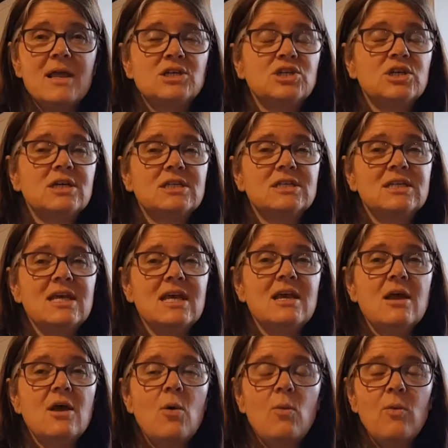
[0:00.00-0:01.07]
as you could
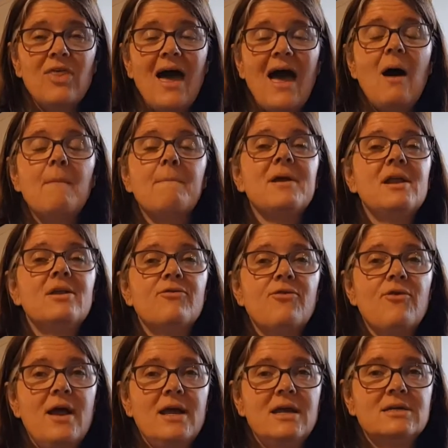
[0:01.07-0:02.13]
see, without being
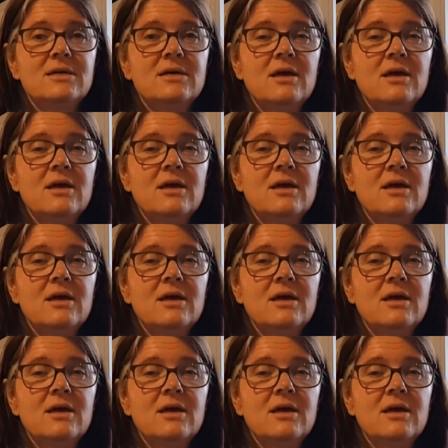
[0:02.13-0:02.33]
afraid.